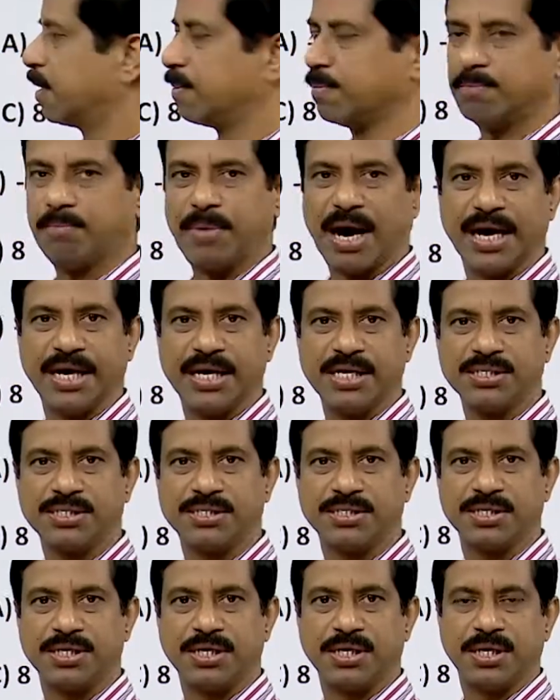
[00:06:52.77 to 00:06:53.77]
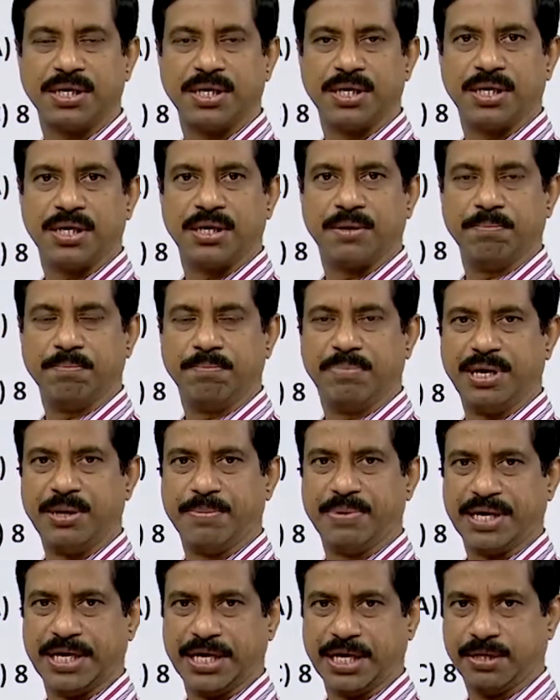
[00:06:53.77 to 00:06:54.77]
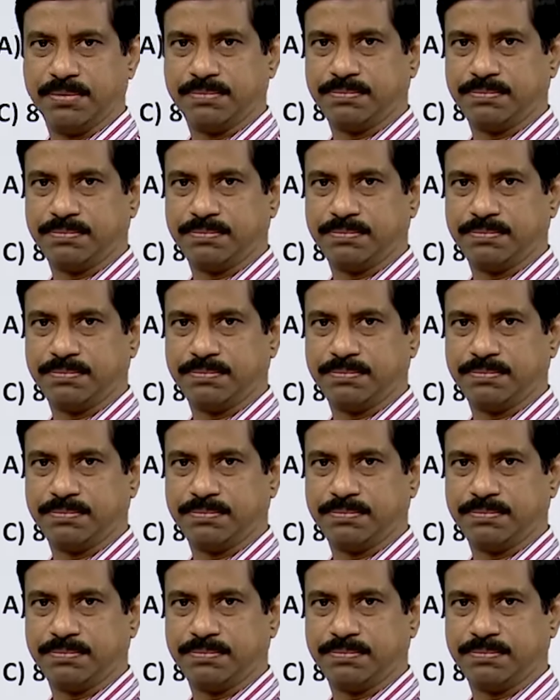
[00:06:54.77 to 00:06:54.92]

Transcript: Minus b by a.